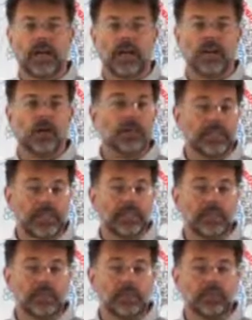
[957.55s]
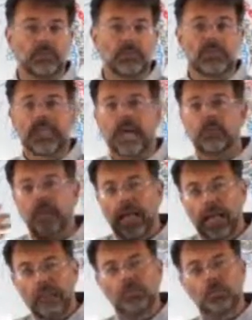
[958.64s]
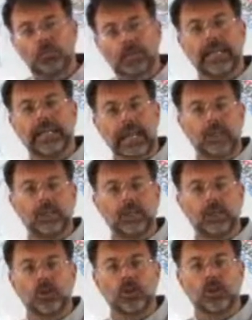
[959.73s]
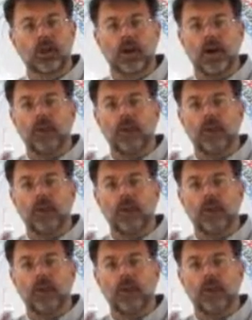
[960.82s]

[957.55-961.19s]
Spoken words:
all the other treatments that will help to break down the tumor.